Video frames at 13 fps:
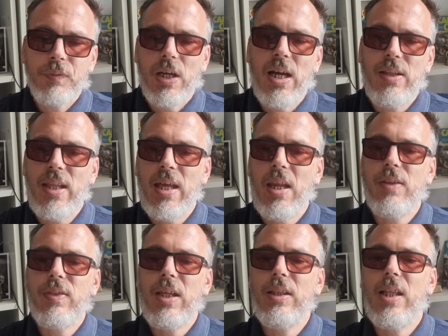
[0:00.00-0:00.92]
and then I
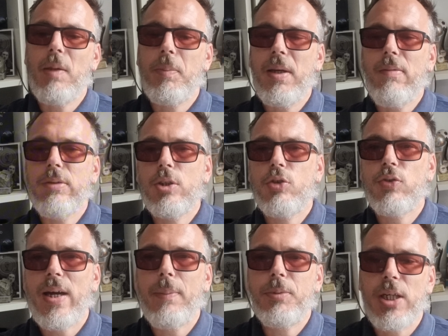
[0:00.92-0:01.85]
think they'll be able to
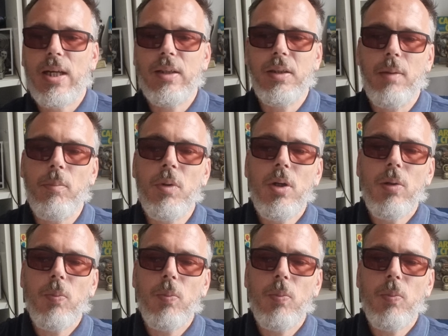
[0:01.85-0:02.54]
trap Cheltenham